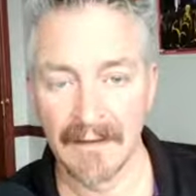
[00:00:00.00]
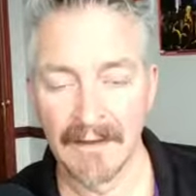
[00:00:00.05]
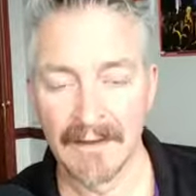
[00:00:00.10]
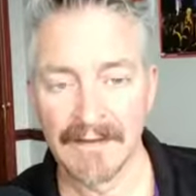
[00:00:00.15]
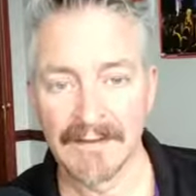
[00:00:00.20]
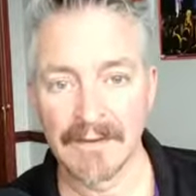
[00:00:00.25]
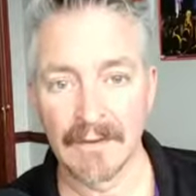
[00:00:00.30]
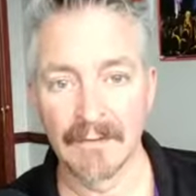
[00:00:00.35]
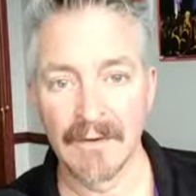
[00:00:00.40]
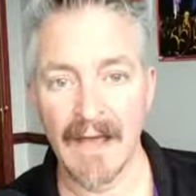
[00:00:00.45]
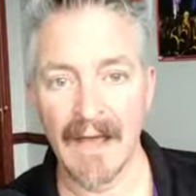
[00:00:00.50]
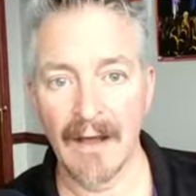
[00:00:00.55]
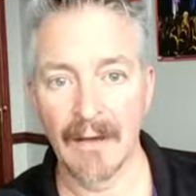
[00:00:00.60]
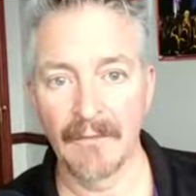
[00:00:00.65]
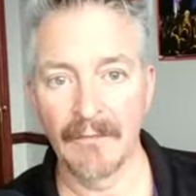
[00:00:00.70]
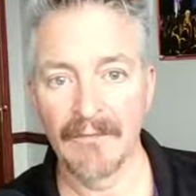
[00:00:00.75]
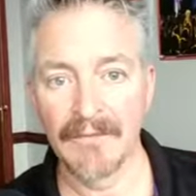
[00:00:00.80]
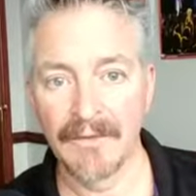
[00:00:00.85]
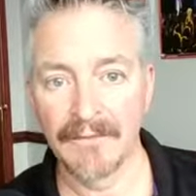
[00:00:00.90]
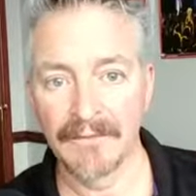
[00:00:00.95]
So
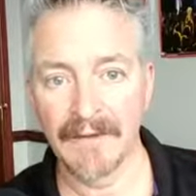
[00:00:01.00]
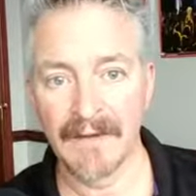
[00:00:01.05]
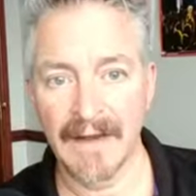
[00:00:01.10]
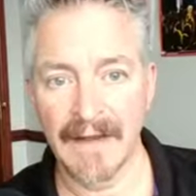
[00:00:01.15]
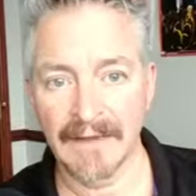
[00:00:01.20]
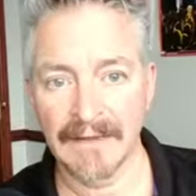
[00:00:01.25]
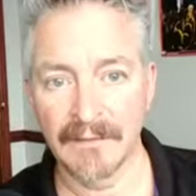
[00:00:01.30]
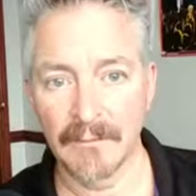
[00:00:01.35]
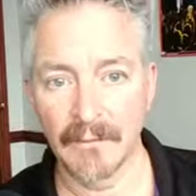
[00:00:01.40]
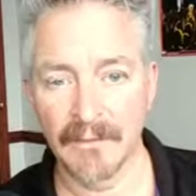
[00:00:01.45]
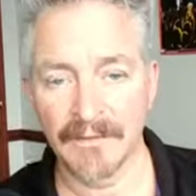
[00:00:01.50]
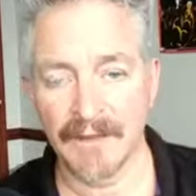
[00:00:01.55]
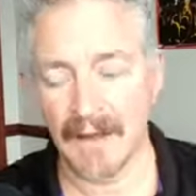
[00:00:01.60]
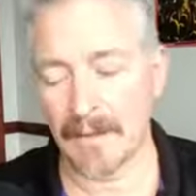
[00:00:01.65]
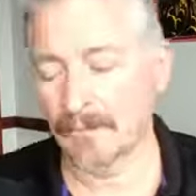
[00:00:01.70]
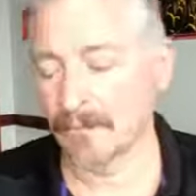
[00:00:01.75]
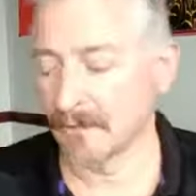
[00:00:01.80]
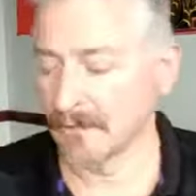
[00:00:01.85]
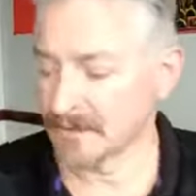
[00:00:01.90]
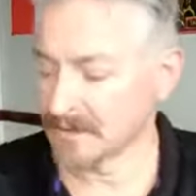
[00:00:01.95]
now you've connected with
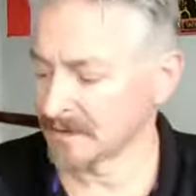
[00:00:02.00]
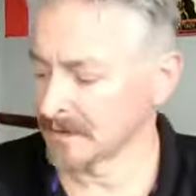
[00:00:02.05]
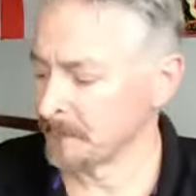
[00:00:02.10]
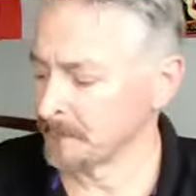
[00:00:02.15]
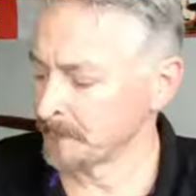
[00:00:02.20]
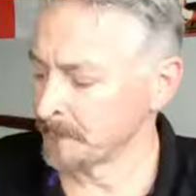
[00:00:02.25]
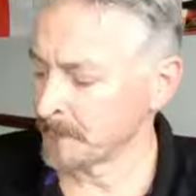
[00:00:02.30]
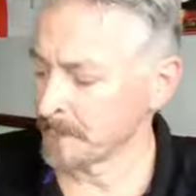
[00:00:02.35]
that person.